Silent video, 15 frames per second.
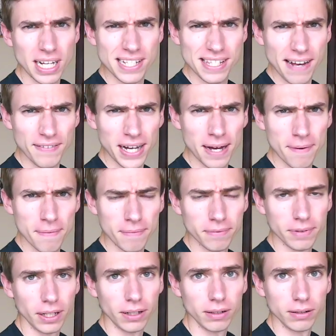Ça va?
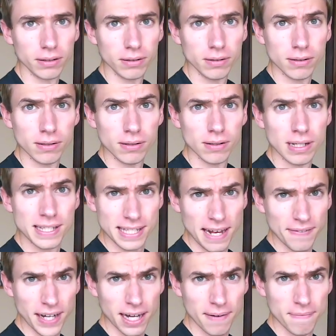Non. Ça
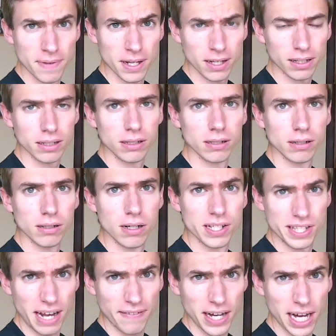va?
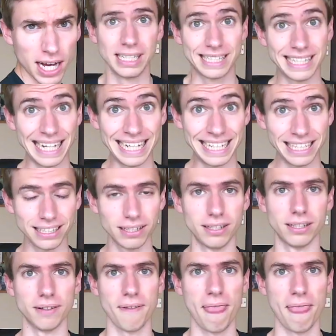Ça va? It's late! No.